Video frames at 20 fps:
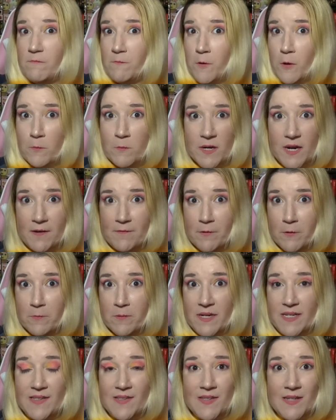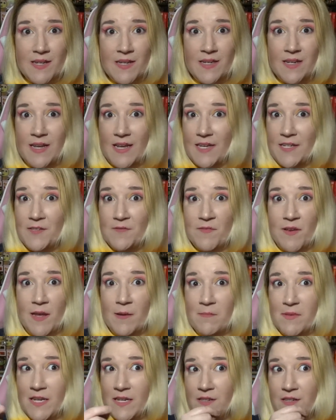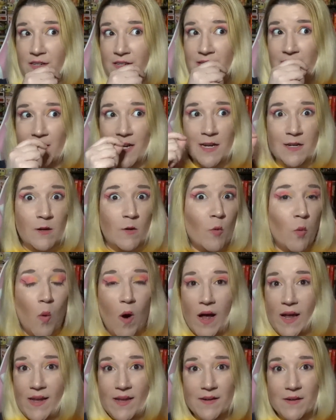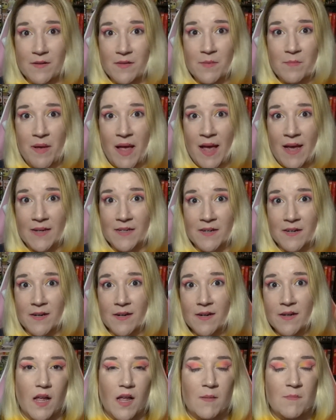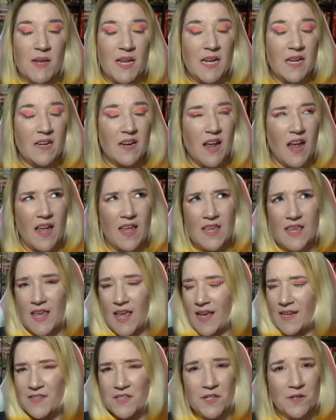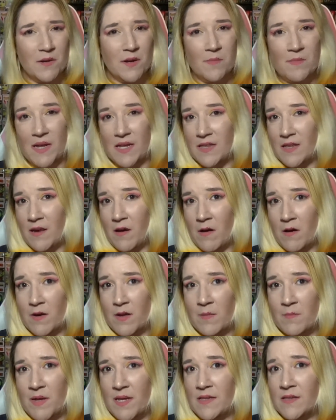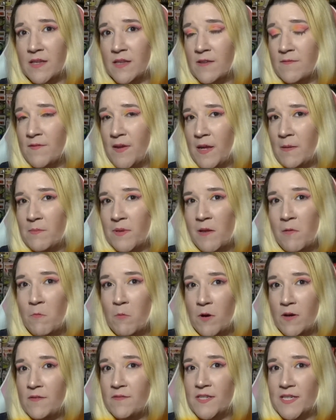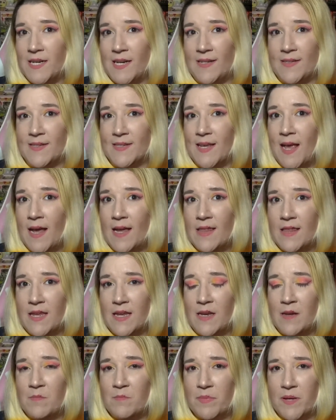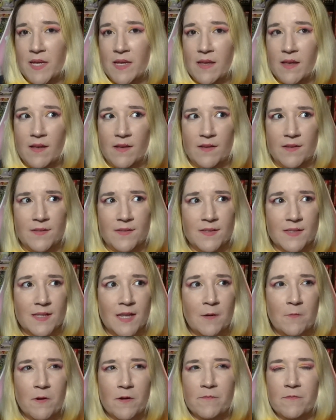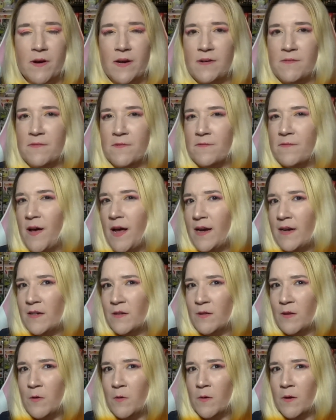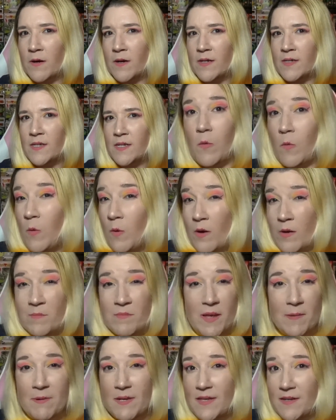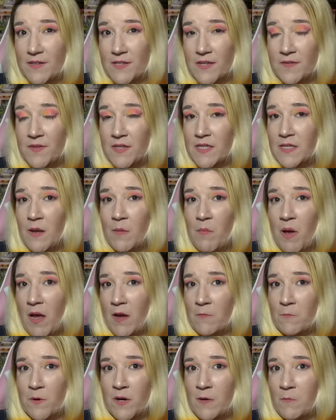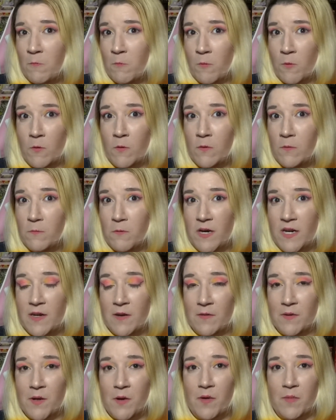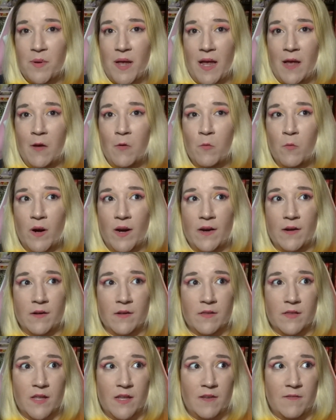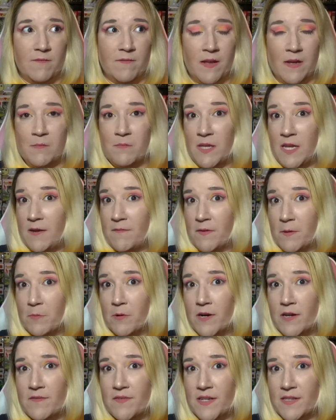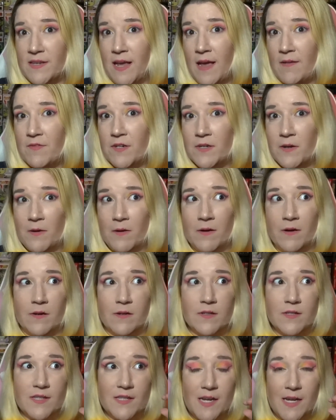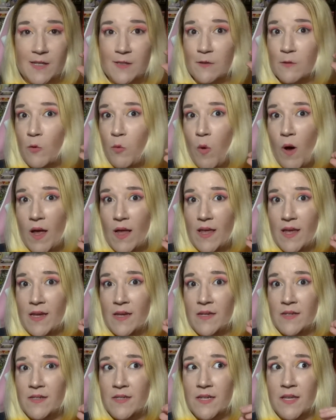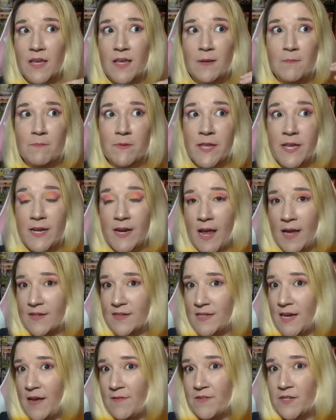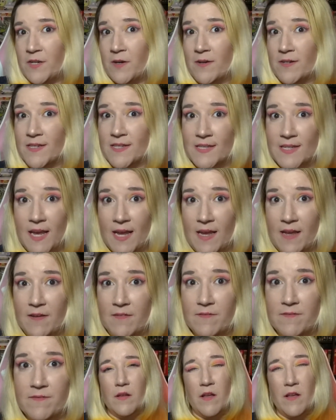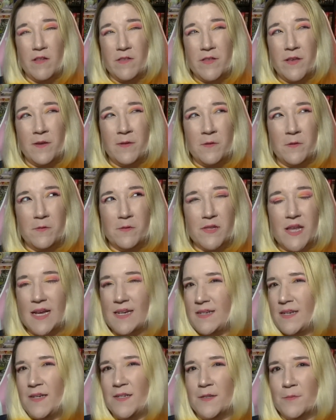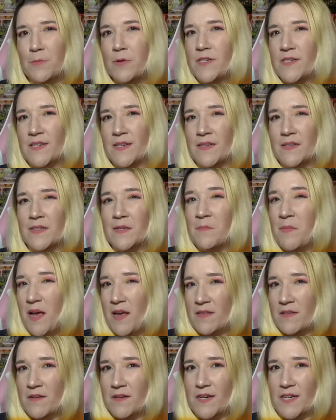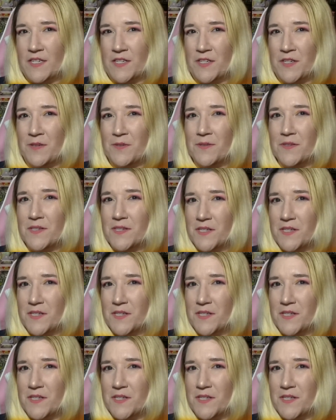For whatever reason, his family just stayed quiet on the matter. I mean, I guess you can make the argument that the family would have stayed silent because they were afraid of the Fire Lord, or maybe there's even some unwritten rule we don't know about where the family of the previous Avatar stays quiet to keep the next Avatar safe. Although that does present some other issues